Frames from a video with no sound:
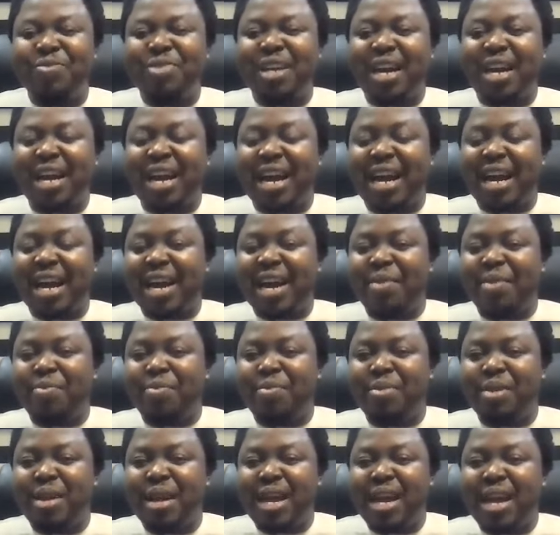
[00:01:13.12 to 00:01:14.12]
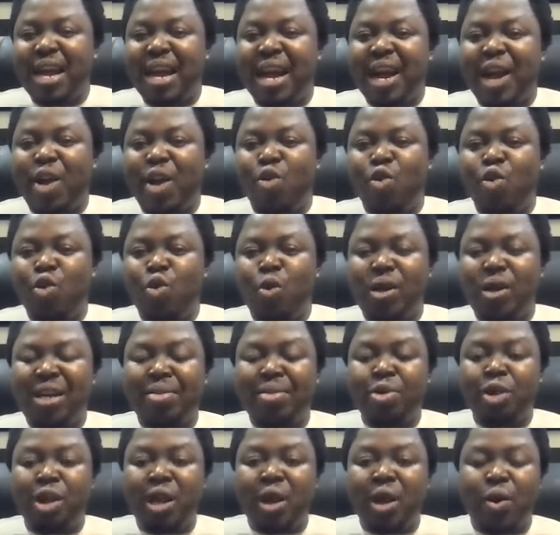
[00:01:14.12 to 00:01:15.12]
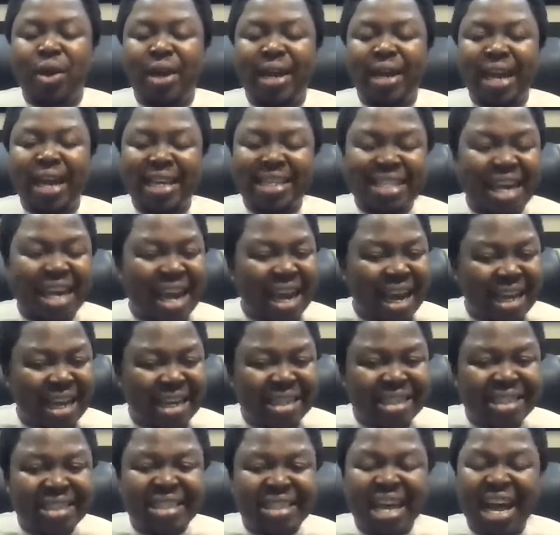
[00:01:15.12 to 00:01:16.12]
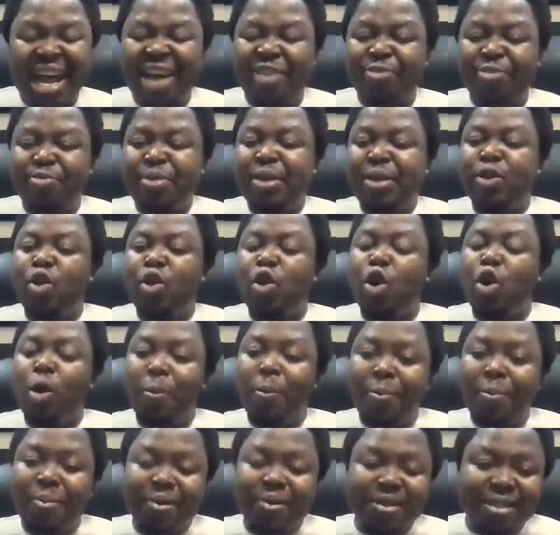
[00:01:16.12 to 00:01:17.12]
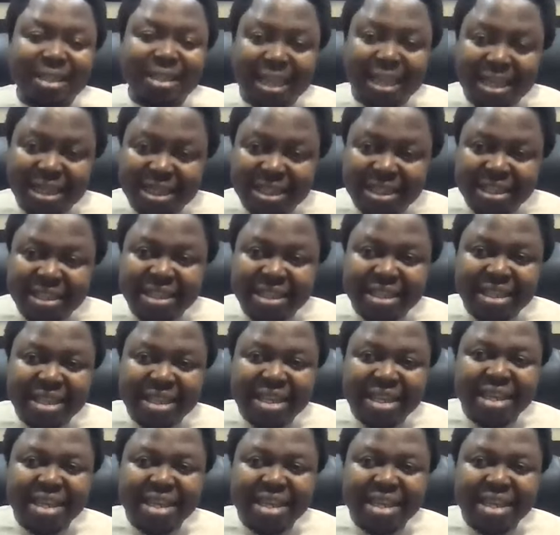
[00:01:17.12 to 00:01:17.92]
Oluwadaminola Oke's hands have been up since.